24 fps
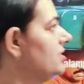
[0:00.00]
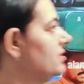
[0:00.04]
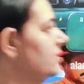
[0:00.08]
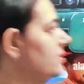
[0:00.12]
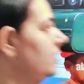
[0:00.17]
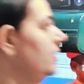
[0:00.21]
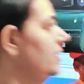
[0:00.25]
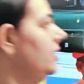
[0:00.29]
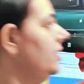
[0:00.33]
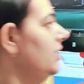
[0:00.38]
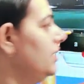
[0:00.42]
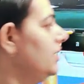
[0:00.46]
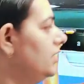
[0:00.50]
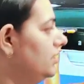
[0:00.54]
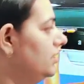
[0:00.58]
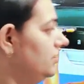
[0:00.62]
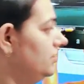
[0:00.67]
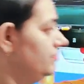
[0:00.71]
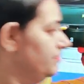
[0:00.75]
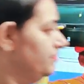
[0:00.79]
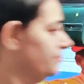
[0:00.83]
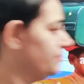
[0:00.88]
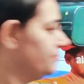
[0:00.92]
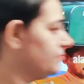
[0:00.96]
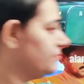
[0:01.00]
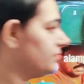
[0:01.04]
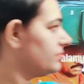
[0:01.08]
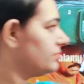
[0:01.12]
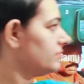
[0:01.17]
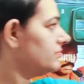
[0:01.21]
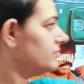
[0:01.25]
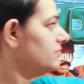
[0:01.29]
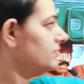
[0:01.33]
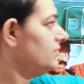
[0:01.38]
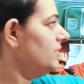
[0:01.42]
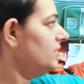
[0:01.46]
see here
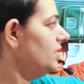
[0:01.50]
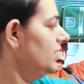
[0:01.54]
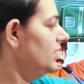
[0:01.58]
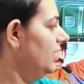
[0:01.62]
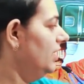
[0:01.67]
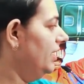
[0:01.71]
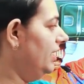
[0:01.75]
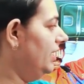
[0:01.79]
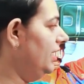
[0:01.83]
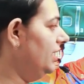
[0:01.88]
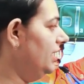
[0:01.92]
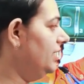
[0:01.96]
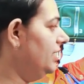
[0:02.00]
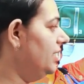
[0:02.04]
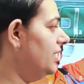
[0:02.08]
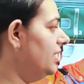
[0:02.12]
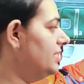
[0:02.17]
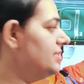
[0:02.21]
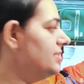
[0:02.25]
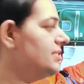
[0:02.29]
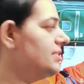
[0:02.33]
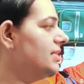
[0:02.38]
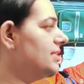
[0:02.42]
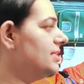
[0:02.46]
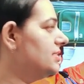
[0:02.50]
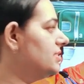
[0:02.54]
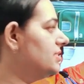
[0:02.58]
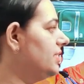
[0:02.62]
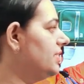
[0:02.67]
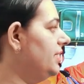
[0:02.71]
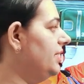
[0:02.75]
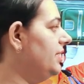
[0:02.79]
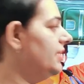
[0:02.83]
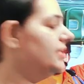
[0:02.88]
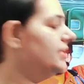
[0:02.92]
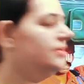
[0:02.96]
area is
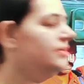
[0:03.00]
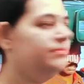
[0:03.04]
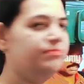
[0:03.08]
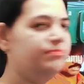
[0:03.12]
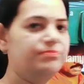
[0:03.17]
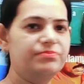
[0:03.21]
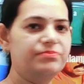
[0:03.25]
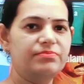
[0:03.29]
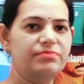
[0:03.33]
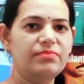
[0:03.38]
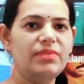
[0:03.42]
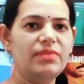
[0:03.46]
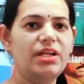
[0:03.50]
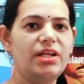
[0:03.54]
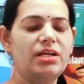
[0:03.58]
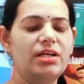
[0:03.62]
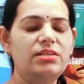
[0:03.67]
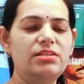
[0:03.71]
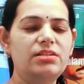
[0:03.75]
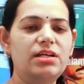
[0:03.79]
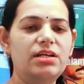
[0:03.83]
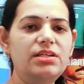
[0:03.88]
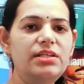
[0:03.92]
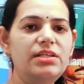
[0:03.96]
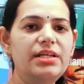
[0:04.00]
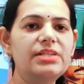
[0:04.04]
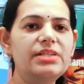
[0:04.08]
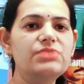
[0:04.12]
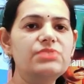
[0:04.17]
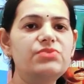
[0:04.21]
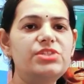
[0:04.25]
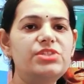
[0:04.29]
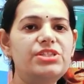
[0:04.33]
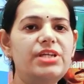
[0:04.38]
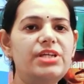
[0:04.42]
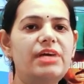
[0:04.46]
lesser. Here the things
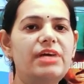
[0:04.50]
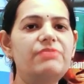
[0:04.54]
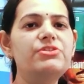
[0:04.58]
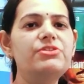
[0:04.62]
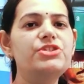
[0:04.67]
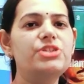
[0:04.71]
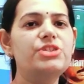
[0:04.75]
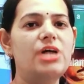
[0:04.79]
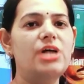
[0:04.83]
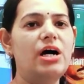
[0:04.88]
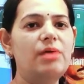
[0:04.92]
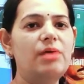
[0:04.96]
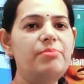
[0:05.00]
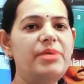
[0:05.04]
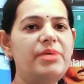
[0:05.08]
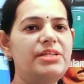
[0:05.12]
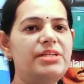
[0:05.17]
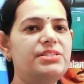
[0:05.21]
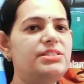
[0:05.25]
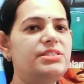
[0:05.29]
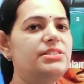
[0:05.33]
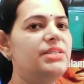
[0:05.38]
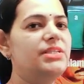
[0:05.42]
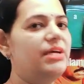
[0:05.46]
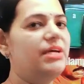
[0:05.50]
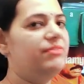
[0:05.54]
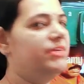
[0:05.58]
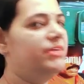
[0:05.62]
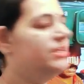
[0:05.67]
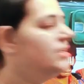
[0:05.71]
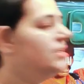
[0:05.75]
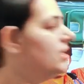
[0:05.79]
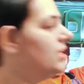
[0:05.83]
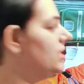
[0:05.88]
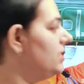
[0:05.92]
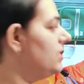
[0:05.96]
which have sharp edges
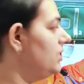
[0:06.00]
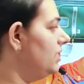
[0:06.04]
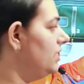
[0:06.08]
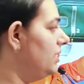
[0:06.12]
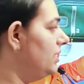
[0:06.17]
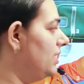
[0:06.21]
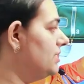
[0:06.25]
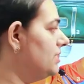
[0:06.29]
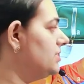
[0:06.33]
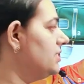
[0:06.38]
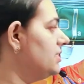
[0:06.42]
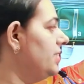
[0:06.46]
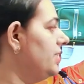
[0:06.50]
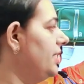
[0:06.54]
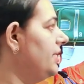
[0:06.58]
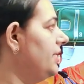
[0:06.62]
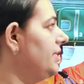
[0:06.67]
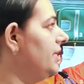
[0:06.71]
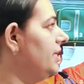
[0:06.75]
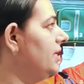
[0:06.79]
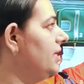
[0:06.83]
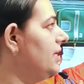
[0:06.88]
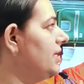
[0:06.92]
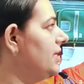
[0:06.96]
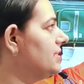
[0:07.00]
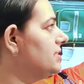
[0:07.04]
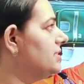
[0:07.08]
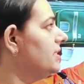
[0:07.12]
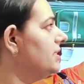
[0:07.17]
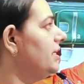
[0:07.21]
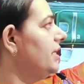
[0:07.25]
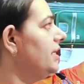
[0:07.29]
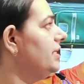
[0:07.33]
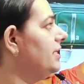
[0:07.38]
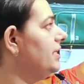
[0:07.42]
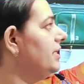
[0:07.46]
having the lesser
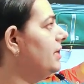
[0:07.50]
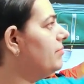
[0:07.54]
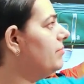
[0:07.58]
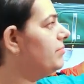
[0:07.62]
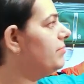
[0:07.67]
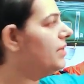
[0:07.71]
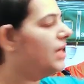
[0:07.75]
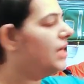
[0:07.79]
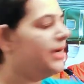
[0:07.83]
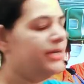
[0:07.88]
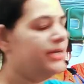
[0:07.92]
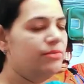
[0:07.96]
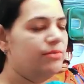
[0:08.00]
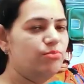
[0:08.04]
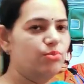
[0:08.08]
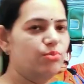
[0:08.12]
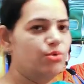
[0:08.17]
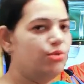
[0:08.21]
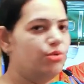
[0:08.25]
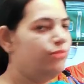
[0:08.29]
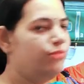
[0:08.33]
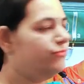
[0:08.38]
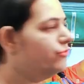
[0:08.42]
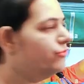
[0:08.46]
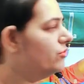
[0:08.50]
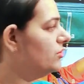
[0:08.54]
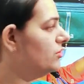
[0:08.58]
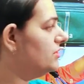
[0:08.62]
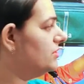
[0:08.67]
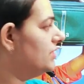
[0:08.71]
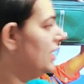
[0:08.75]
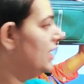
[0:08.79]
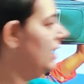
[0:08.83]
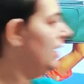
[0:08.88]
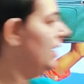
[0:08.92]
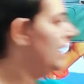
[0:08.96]
area applied more force,